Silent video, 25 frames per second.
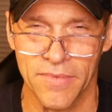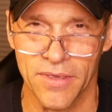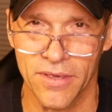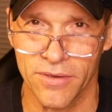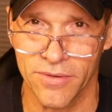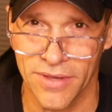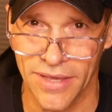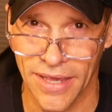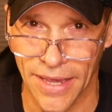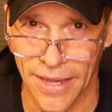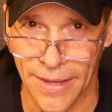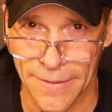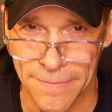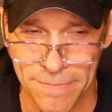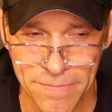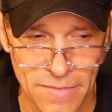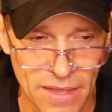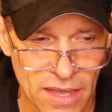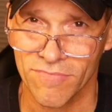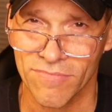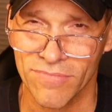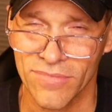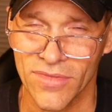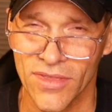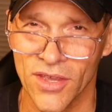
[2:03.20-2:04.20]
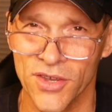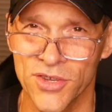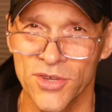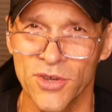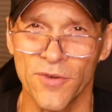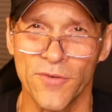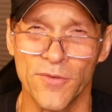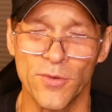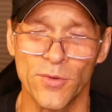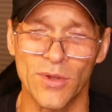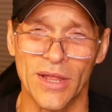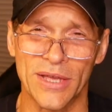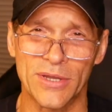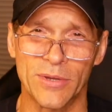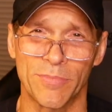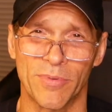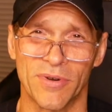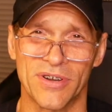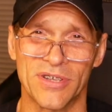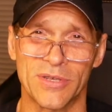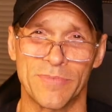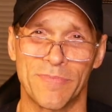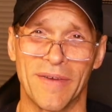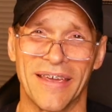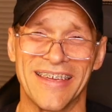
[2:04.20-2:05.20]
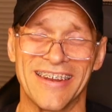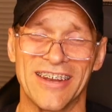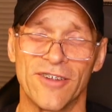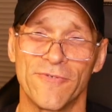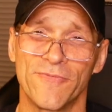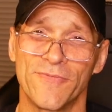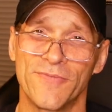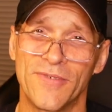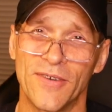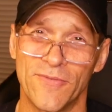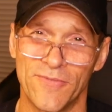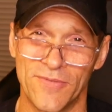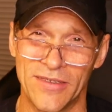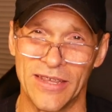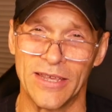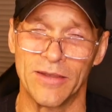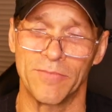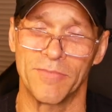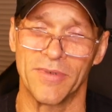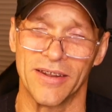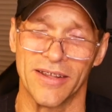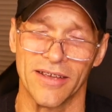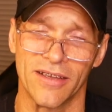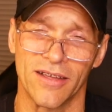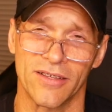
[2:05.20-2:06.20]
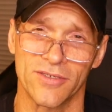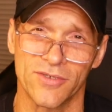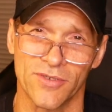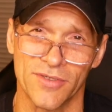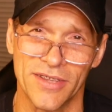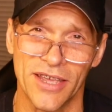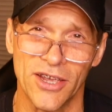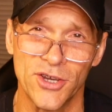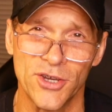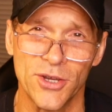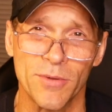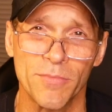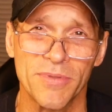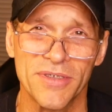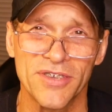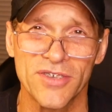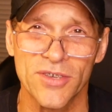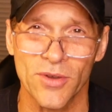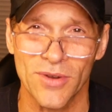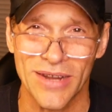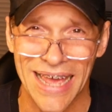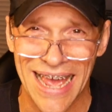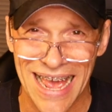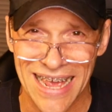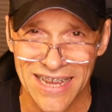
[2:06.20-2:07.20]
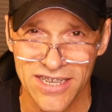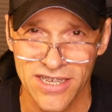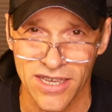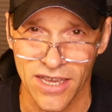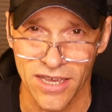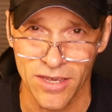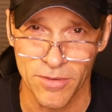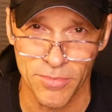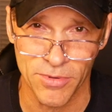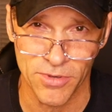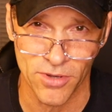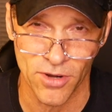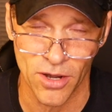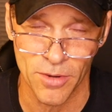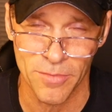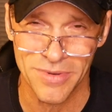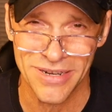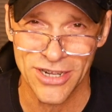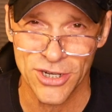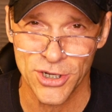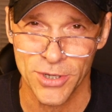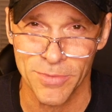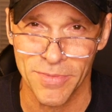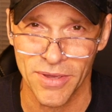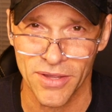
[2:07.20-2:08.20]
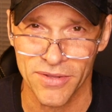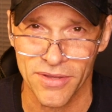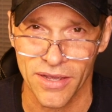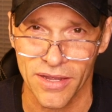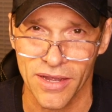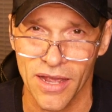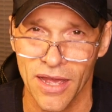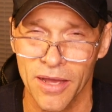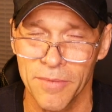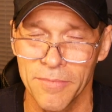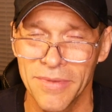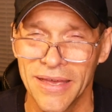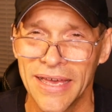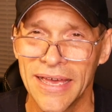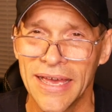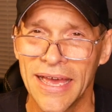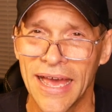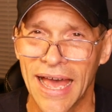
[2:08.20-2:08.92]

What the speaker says: Okay. So if you'd like to participate in a 15-minute consultation, please go to askbillhartman@gmail.com,